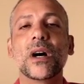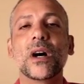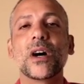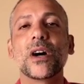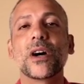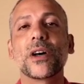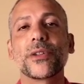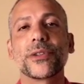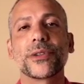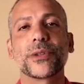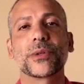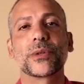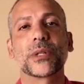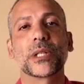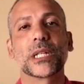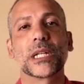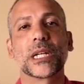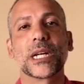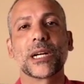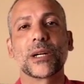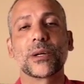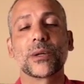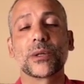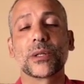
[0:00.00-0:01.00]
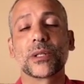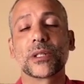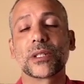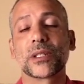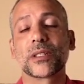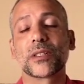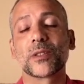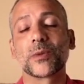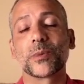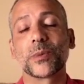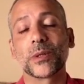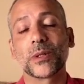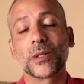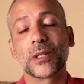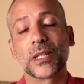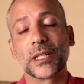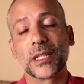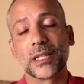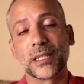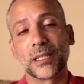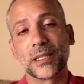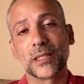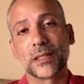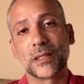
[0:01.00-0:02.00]
authoring our
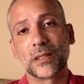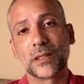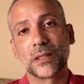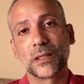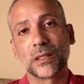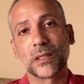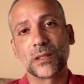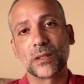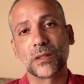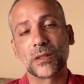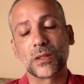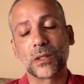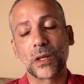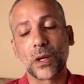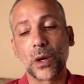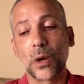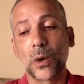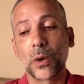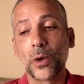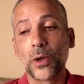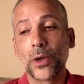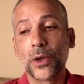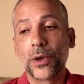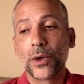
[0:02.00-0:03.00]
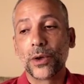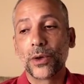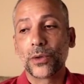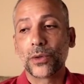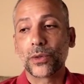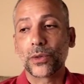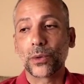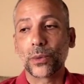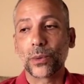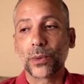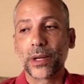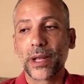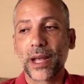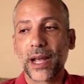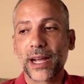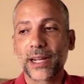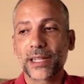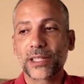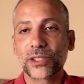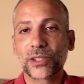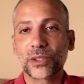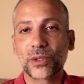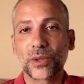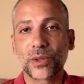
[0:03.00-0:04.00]
experience. And so the
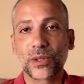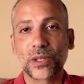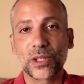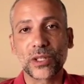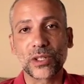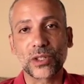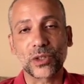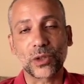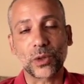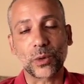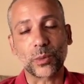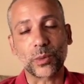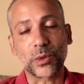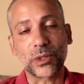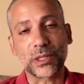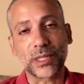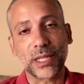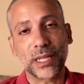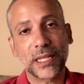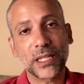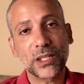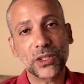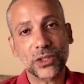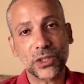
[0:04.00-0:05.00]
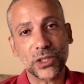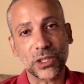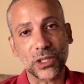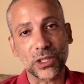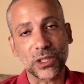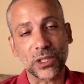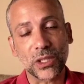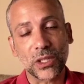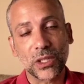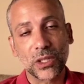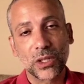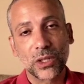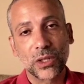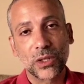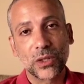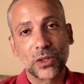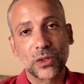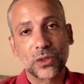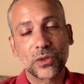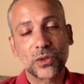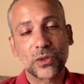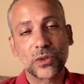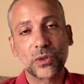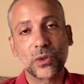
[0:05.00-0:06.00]
reaction or the interpretation
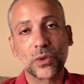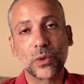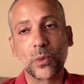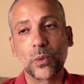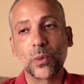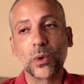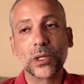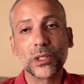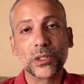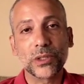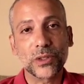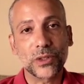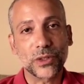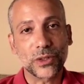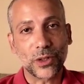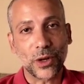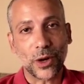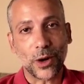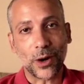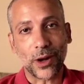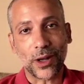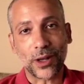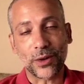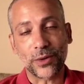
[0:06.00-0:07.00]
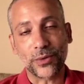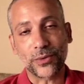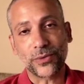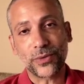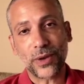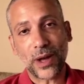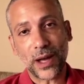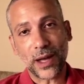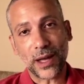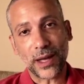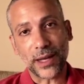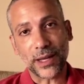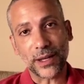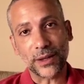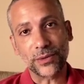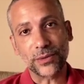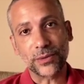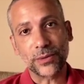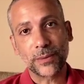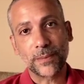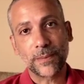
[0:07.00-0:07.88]
to the 1 star out of 5